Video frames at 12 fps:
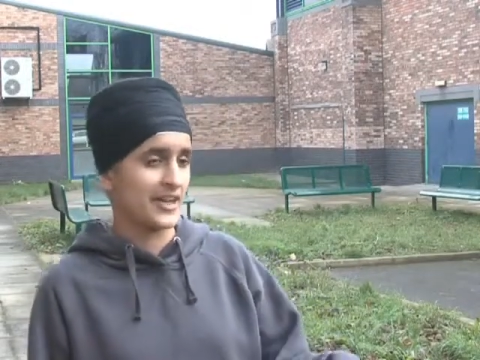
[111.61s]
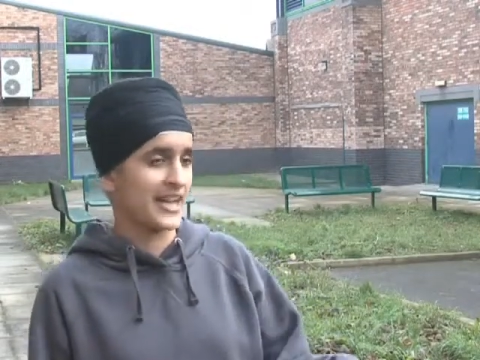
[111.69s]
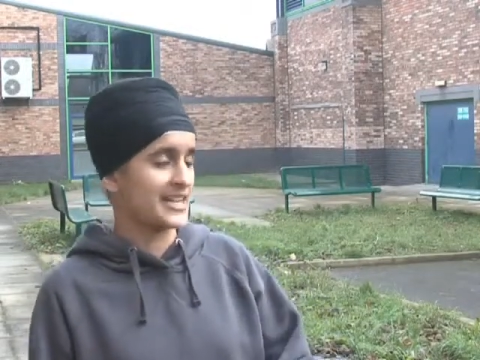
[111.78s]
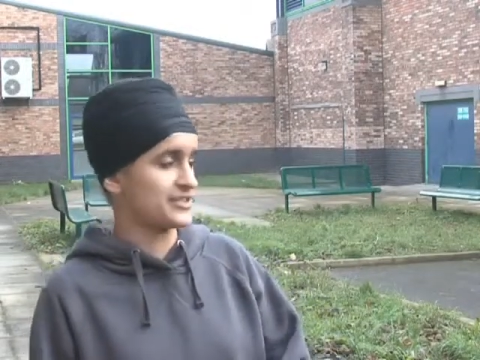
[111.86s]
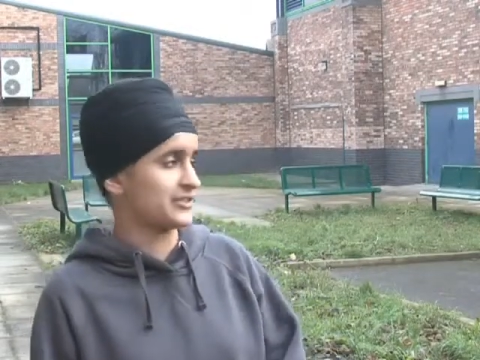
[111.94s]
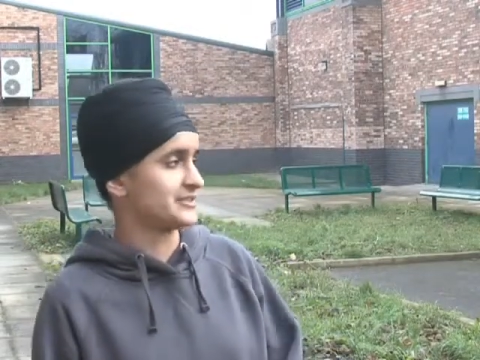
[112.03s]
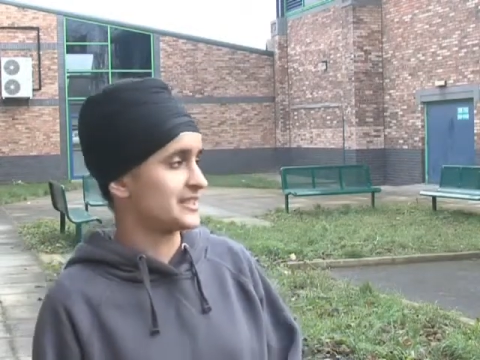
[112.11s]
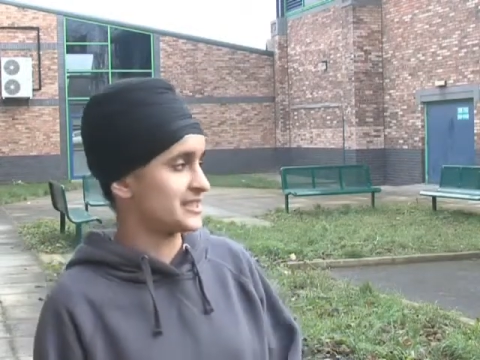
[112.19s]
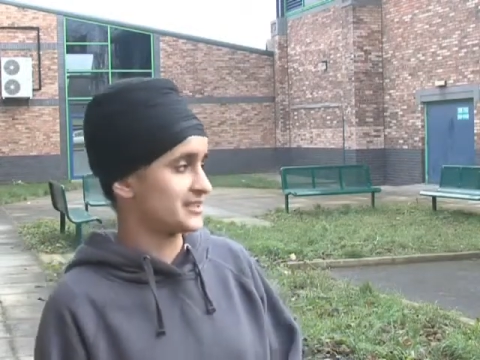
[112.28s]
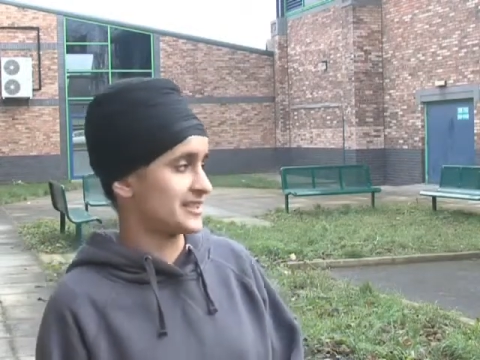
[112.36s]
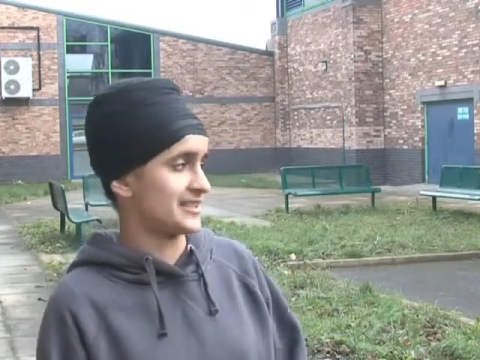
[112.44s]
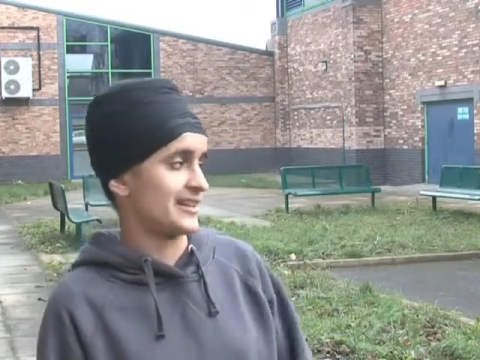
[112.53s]
occasional
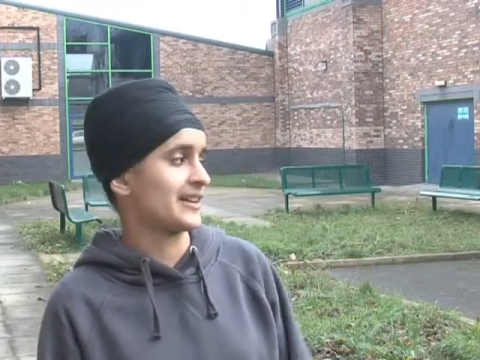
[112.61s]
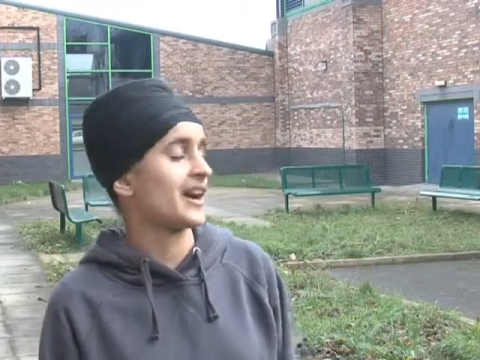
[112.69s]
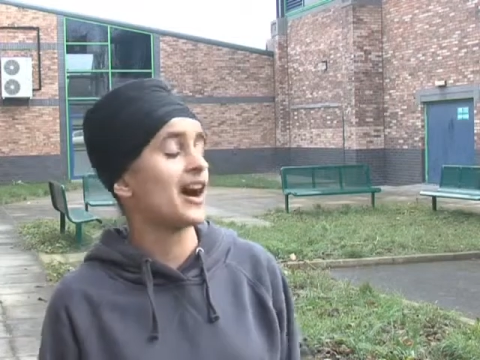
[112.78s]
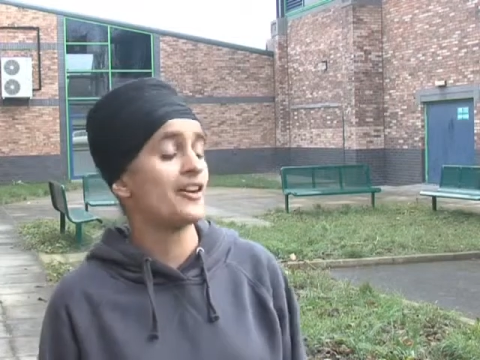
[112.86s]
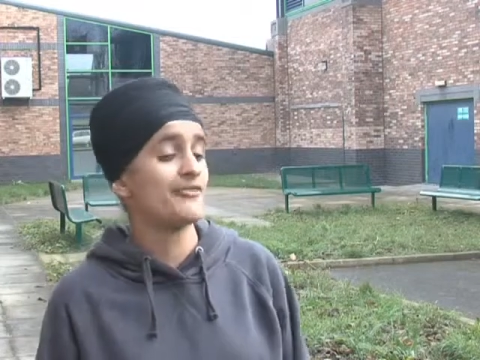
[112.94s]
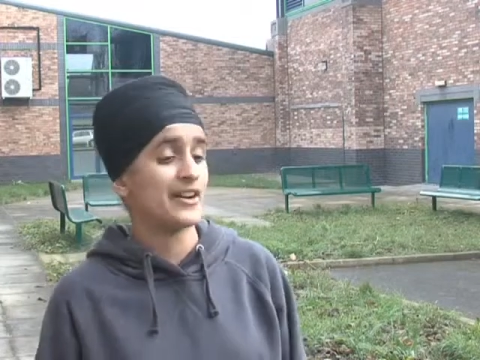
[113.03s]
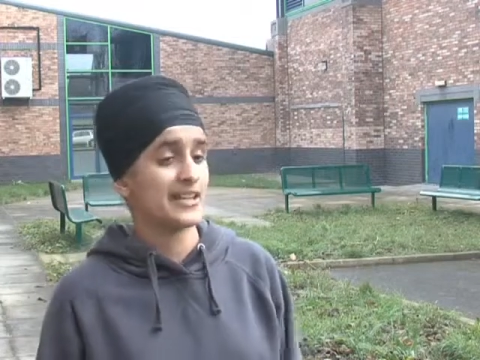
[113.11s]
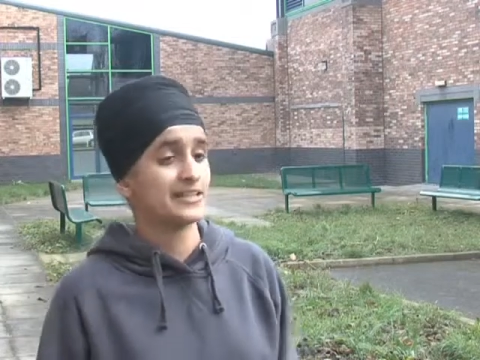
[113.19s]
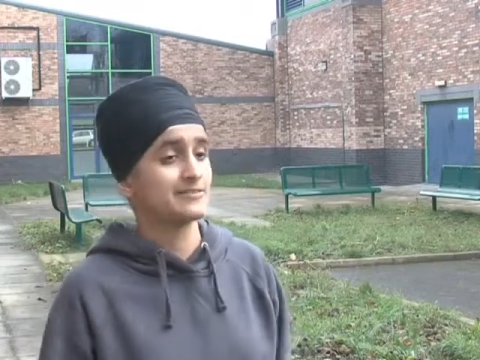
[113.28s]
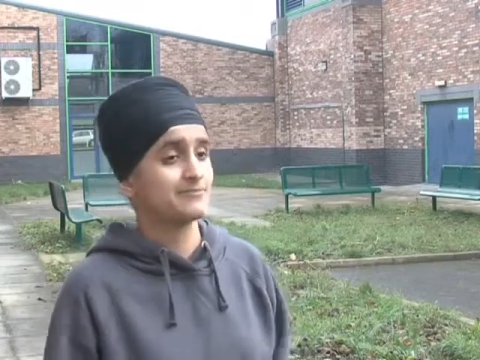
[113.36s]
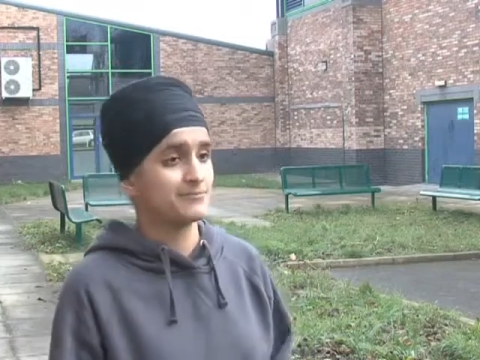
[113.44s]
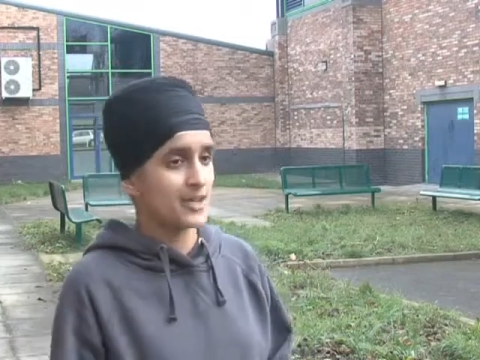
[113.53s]
teacher that can't
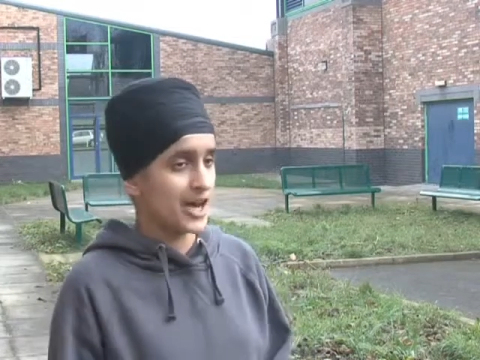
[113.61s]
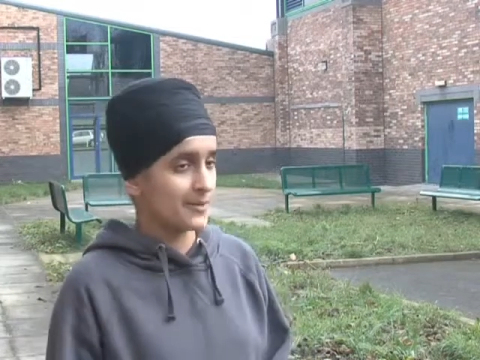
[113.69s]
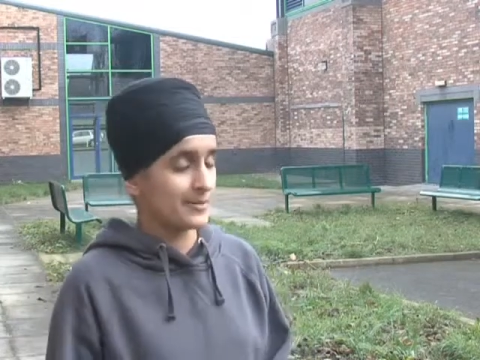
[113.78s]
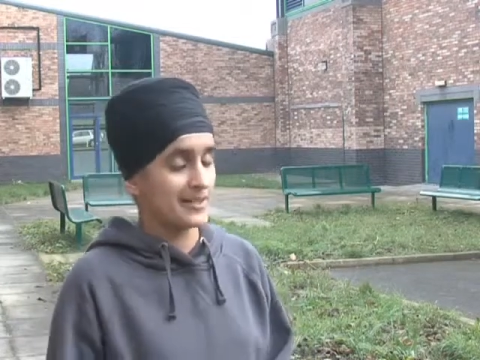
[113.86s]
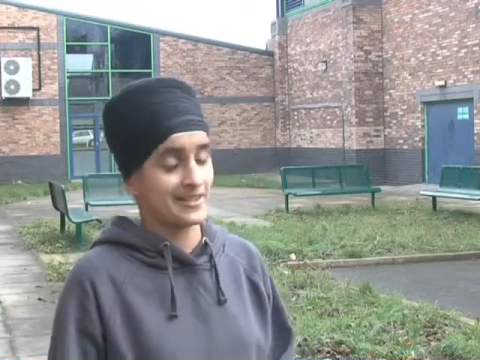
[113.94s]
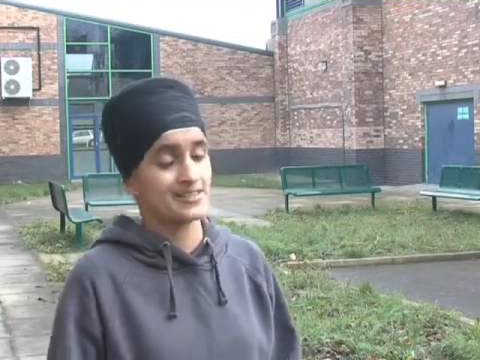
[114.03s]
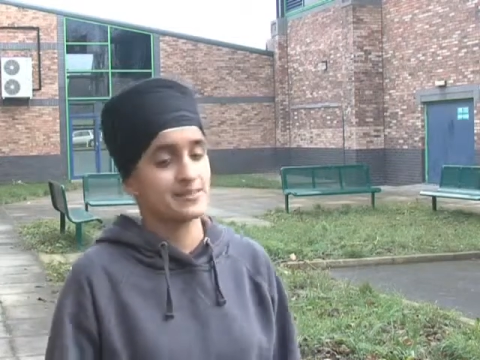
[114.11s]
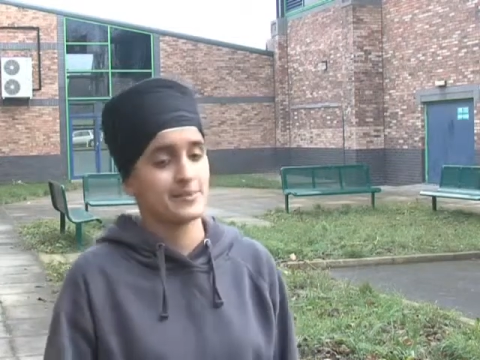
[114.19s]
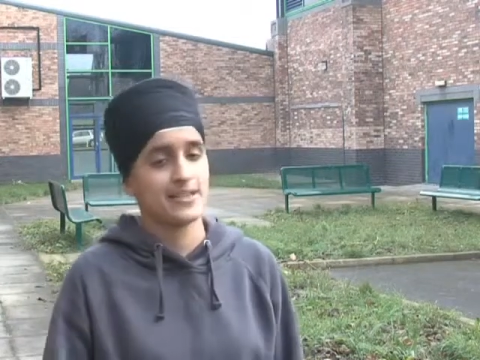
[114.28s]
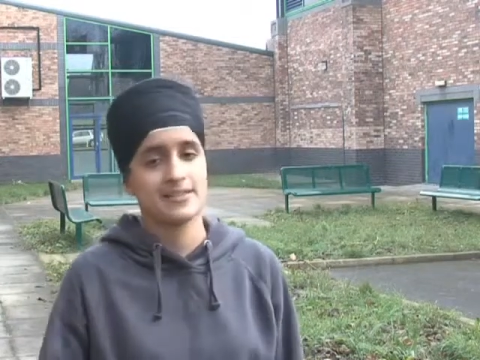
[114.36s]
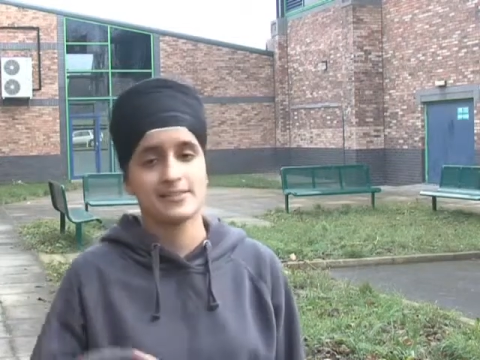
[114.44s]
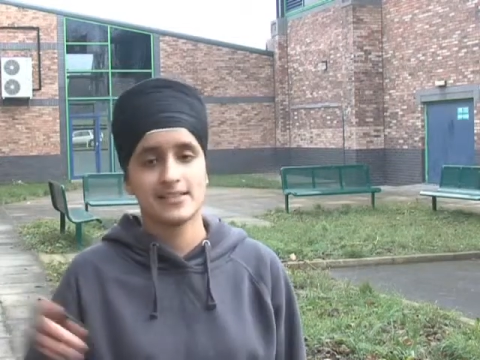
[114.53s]
find car parking
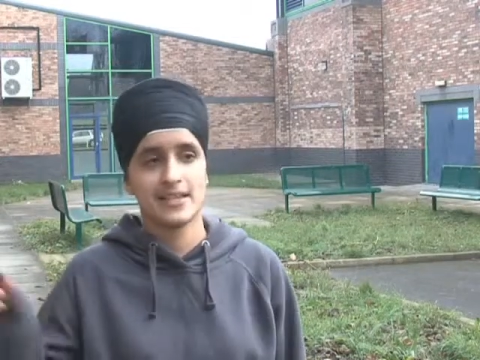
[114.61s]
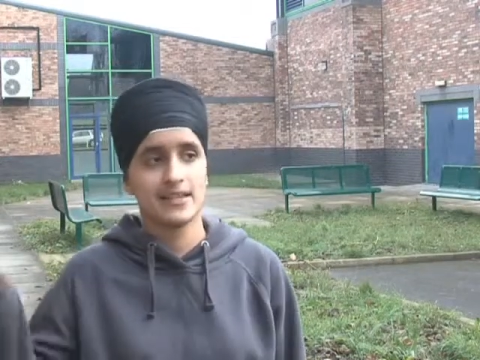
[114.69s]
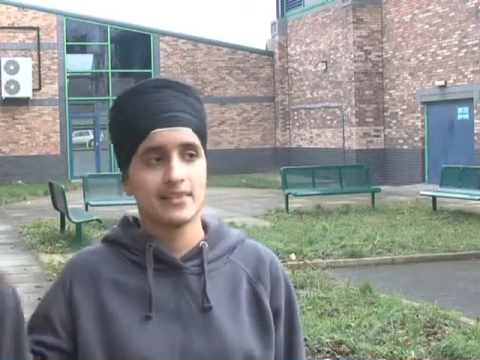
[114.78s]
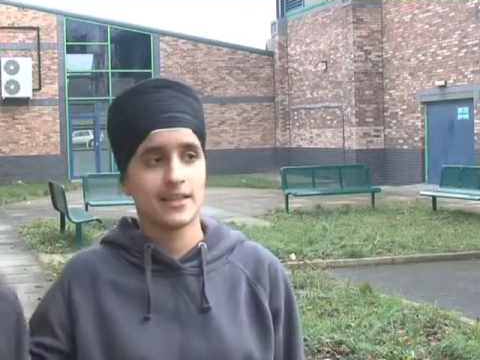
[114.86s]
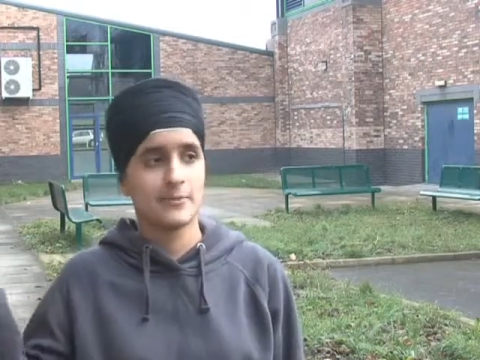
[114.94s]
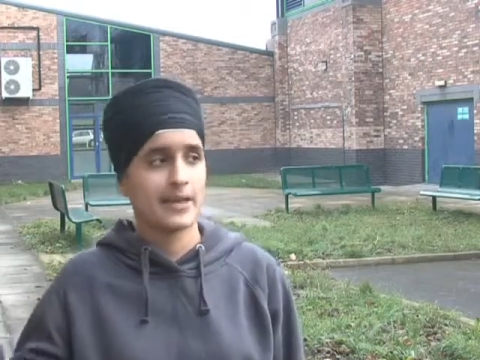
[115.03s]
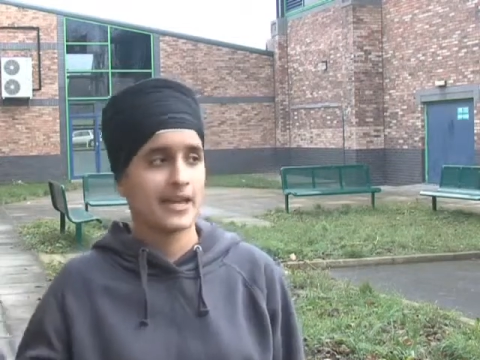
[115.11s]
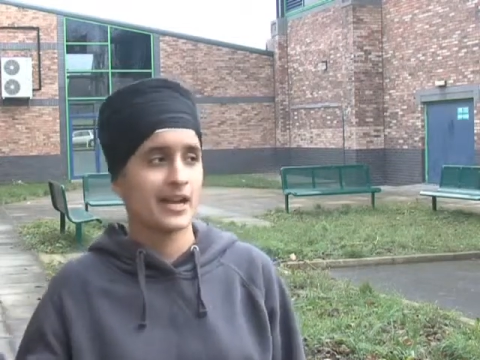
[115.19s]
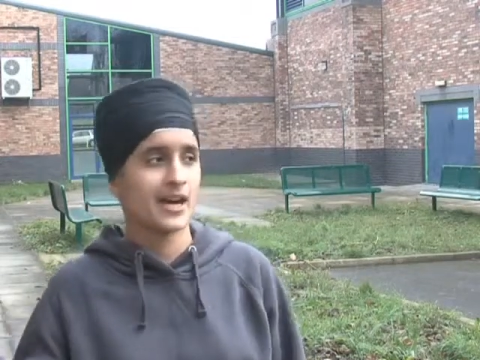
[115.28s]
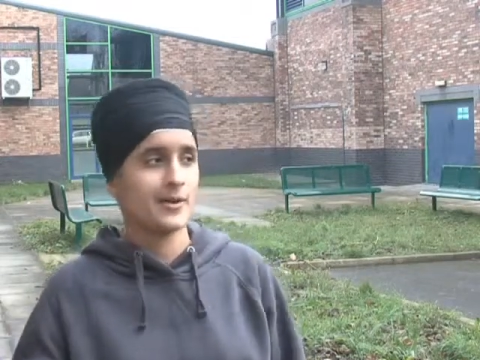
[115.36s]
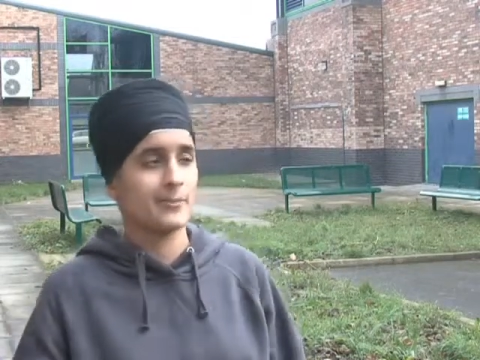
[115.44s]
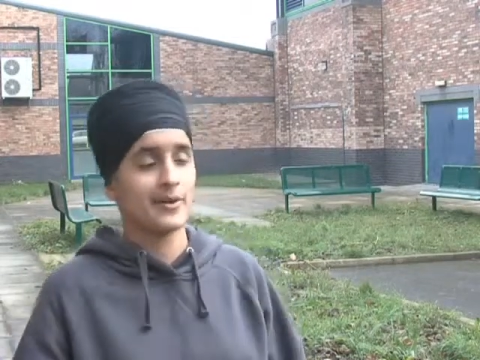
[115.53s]
space in the main
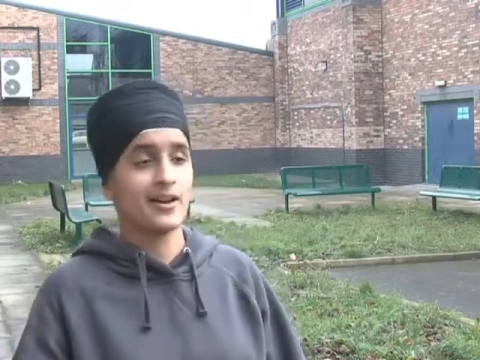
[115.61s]
car